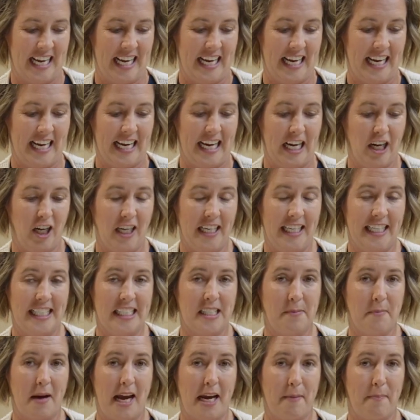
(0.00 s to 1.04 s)
Here
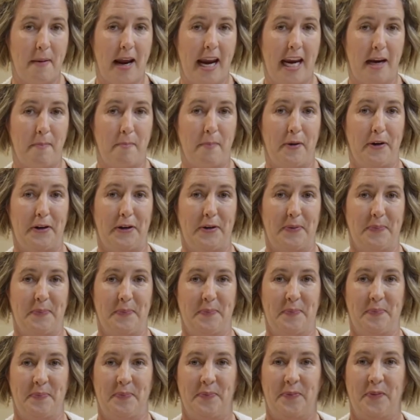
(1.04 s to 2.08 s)
is my paper.
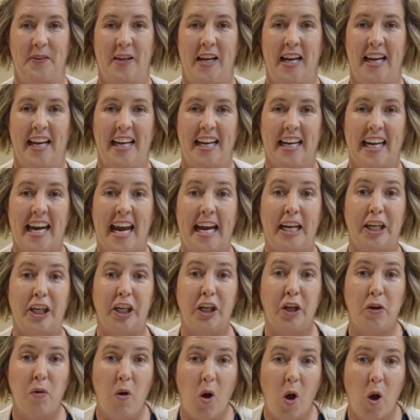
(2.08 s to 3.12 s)
Can
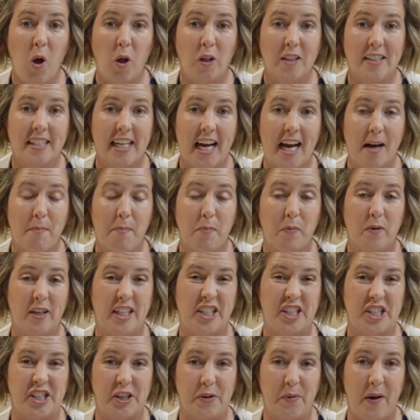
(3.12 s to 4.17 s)
you hold up
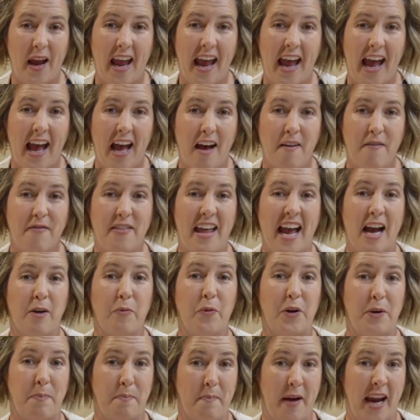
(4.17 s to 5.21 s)
what you have that
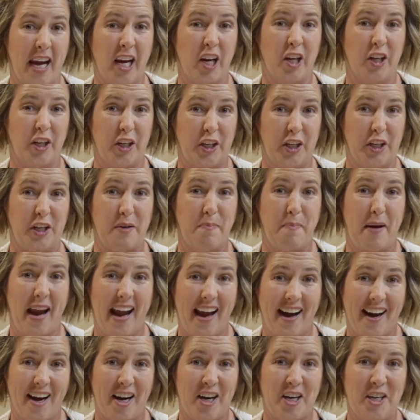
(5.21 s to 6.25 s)
would make a good
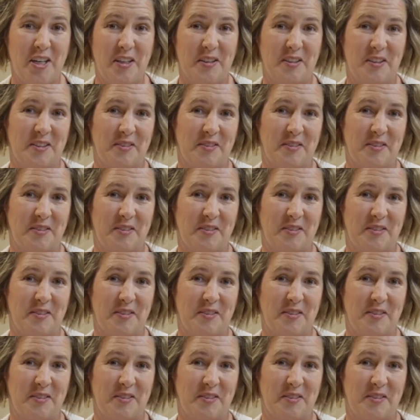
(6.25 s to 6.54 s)
pair?